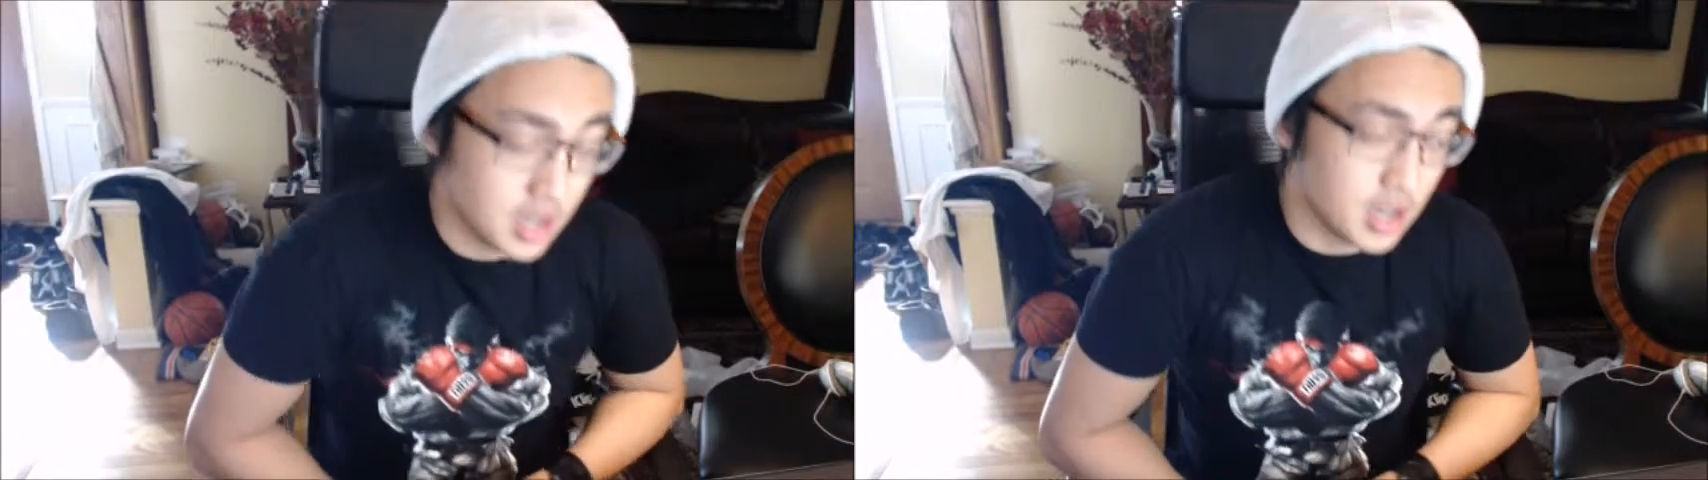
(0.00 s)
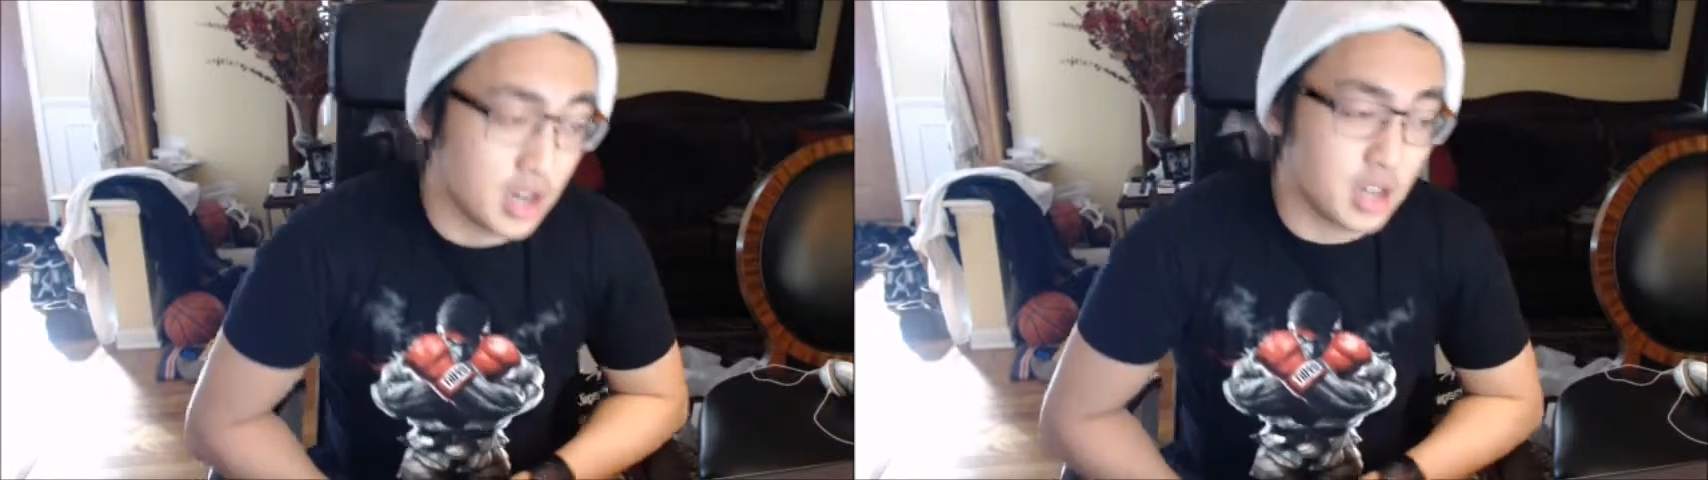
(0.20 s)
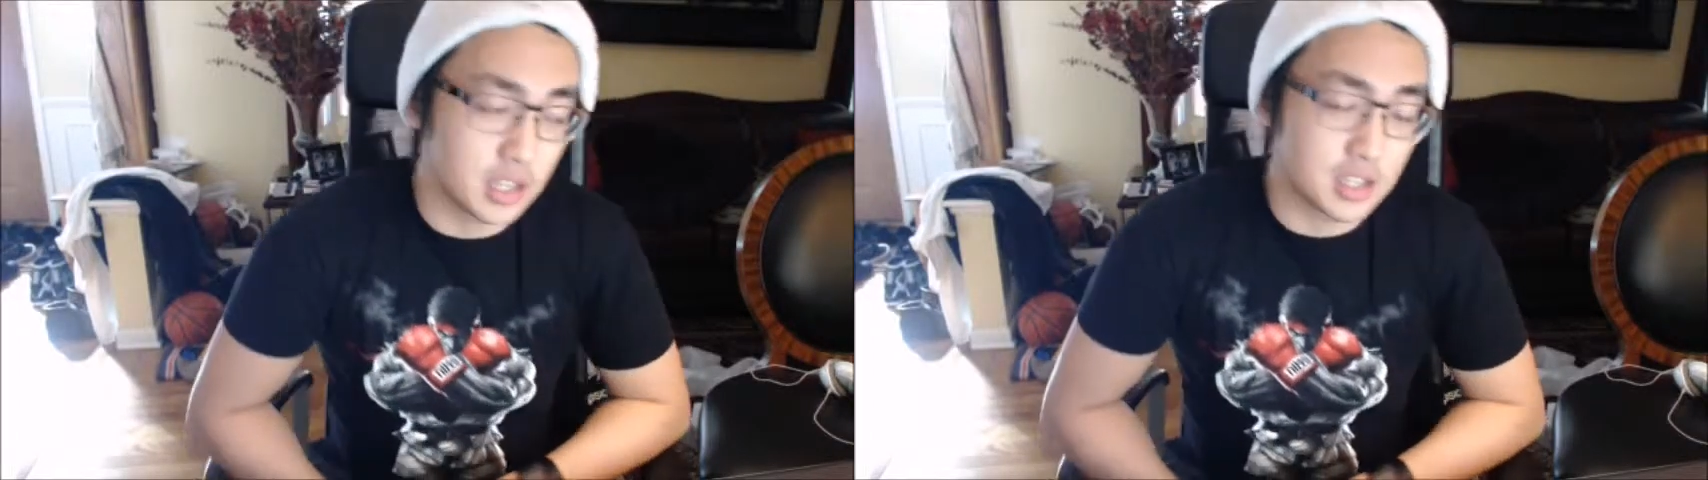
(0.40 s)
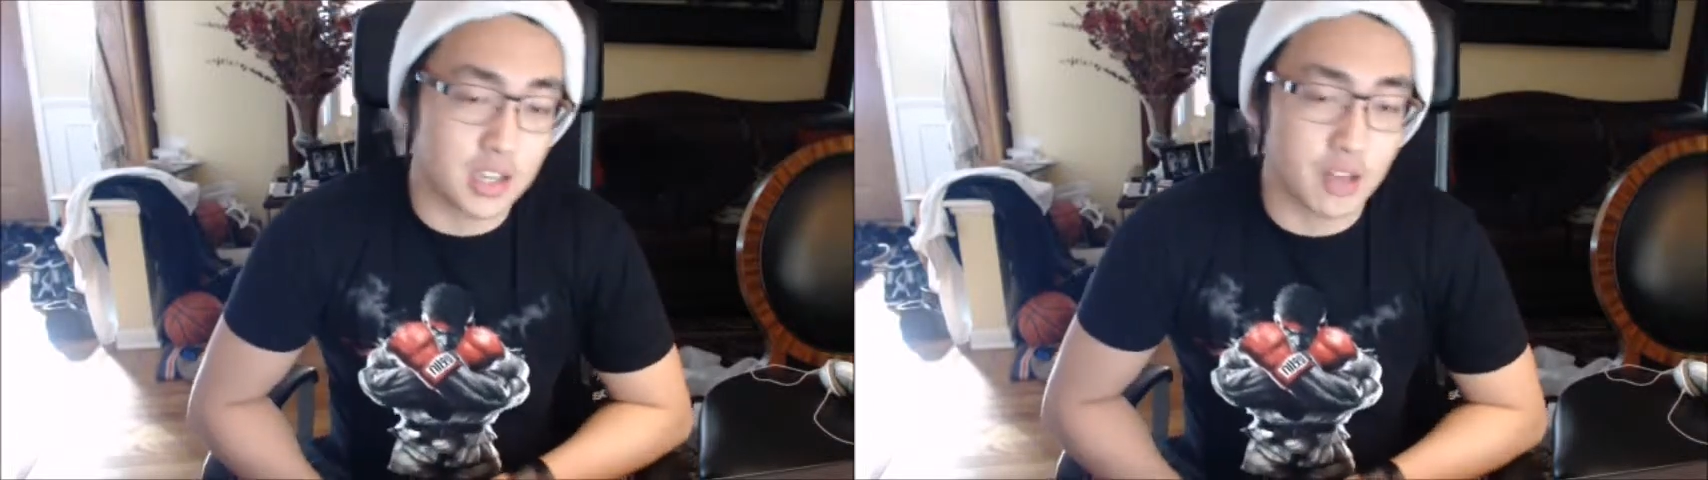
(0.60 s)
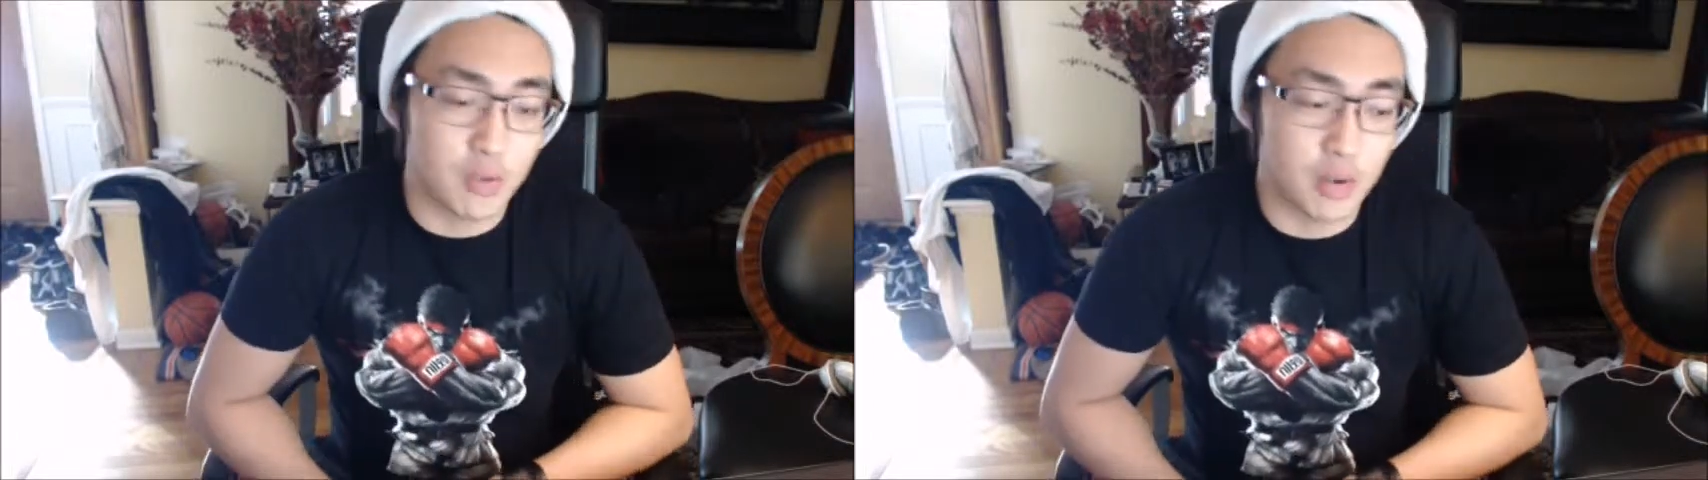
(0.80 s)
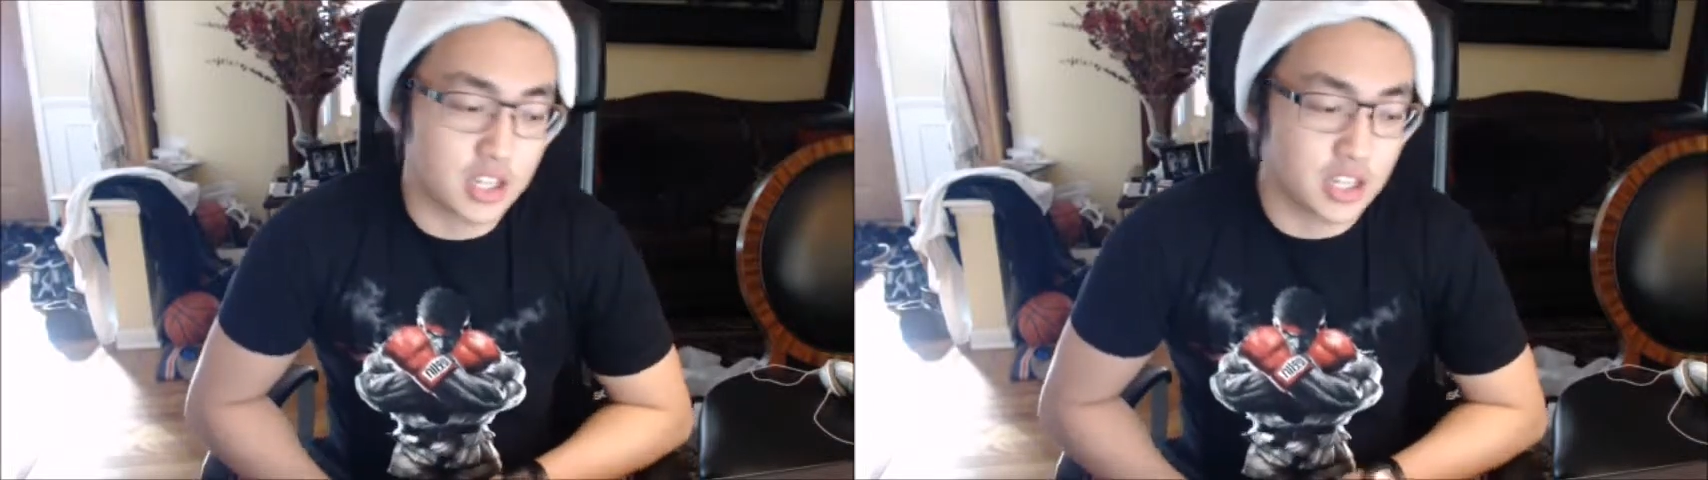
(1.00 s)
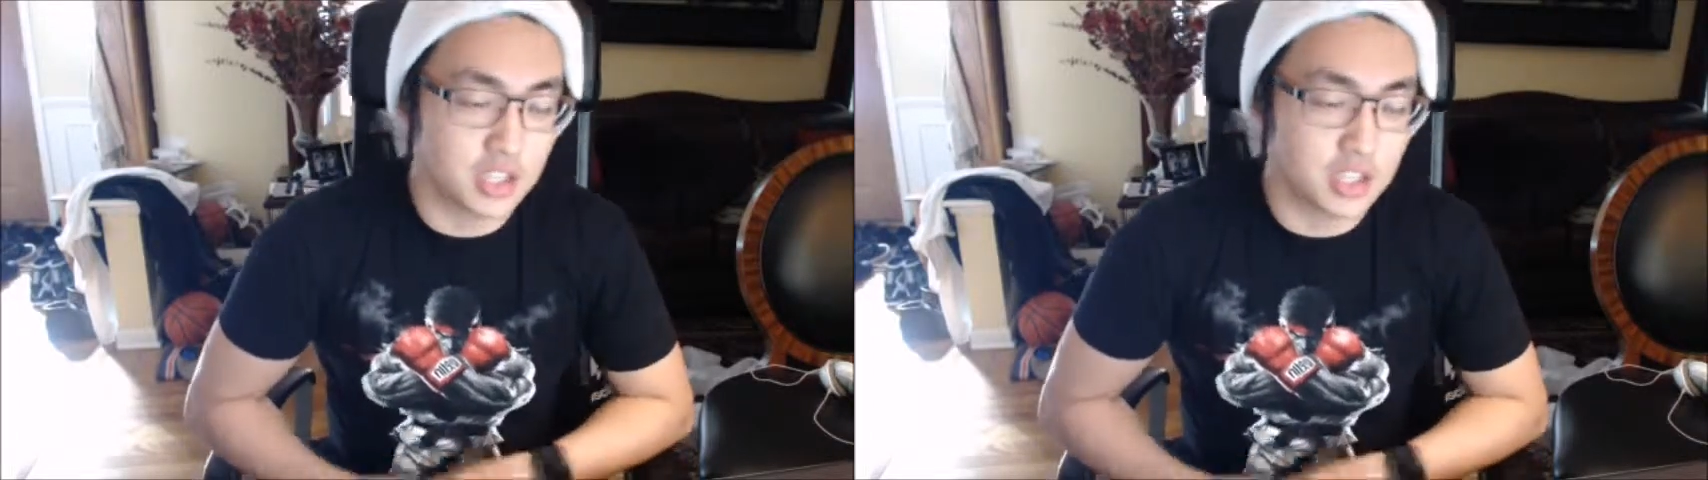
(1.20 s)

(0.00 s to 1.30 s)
Thanks again for watching.